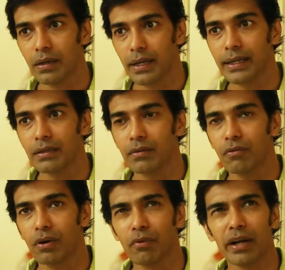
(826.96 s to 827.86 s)
right?
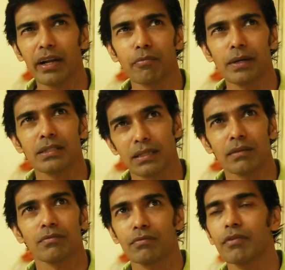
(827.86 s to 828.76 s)
1.5 months, and
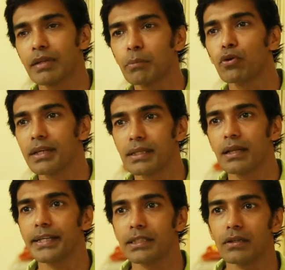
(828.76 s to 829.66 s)
then 15 more days
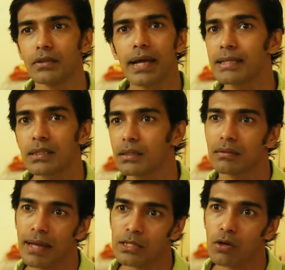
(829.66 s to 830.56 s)
later on. That's
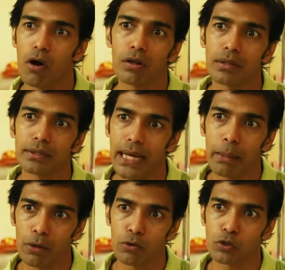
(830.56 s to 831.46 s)
it. That's all the
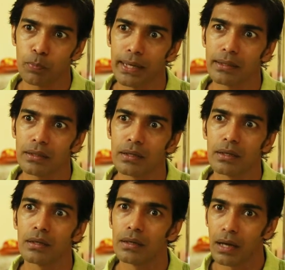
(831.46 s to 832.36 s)
time I could spend.
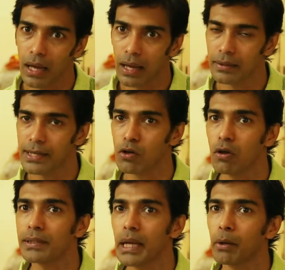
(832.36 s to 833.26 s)
That's all
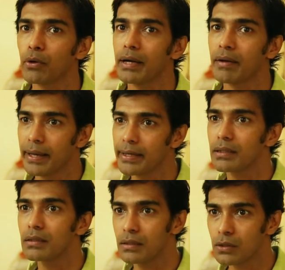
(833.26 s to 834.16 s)
the time I could get an
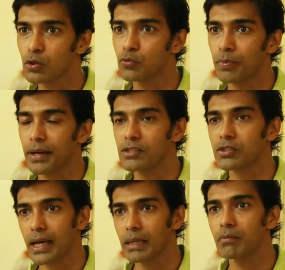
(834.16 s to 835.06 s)
editor to spare his
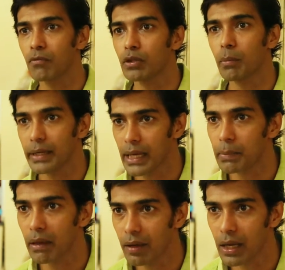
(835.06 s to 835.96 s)
time for the money I'm
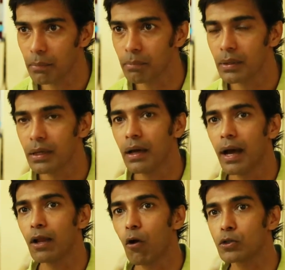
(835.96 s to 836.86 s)
giving him.
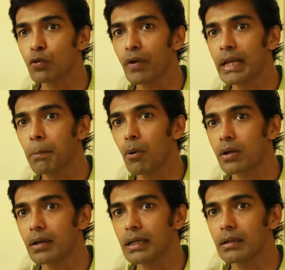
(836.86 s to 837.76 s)
And also, very
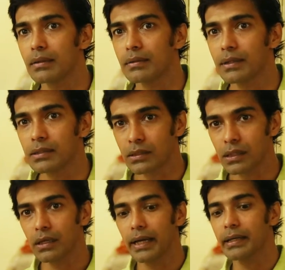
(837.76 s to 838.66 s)
importantly, this is
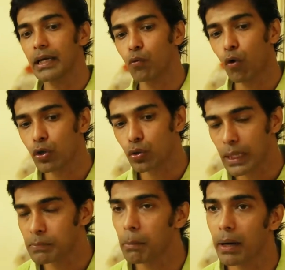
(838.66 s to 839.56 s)
the area you want to
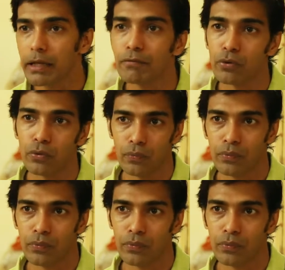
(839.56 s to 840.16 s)
keep some money for.